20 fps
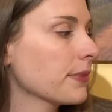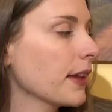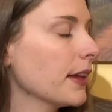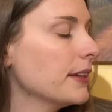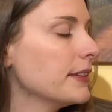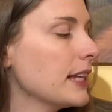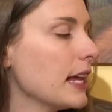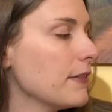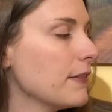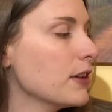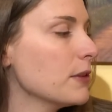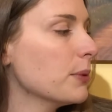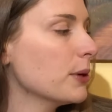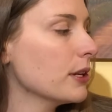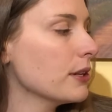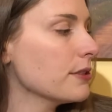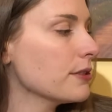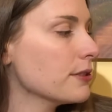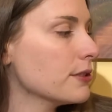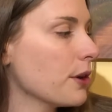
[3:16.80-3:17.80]
David put
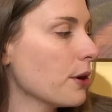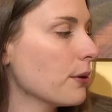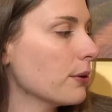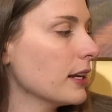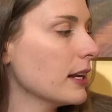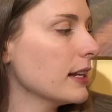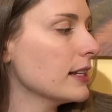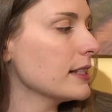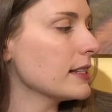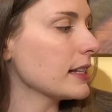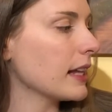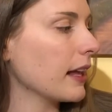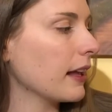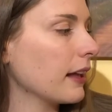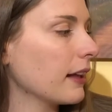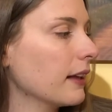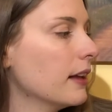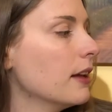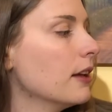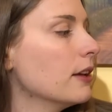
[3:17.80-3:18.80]
a stone in his
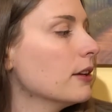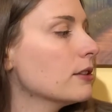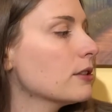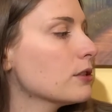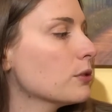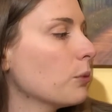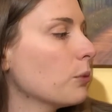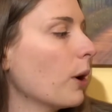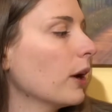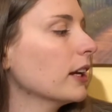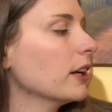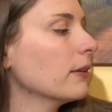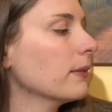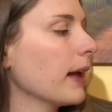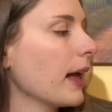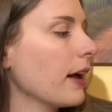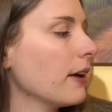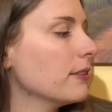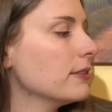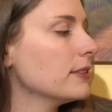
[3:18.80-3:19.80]
sling, swung it
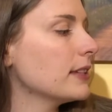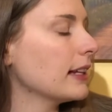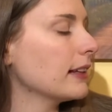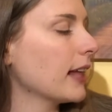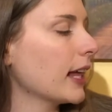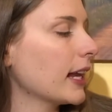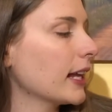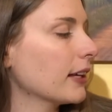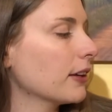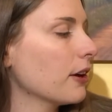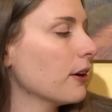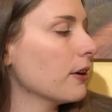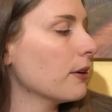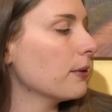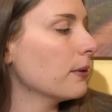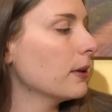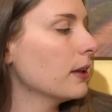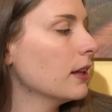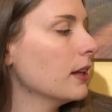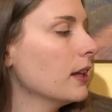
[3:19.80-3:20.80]
around, and let it go.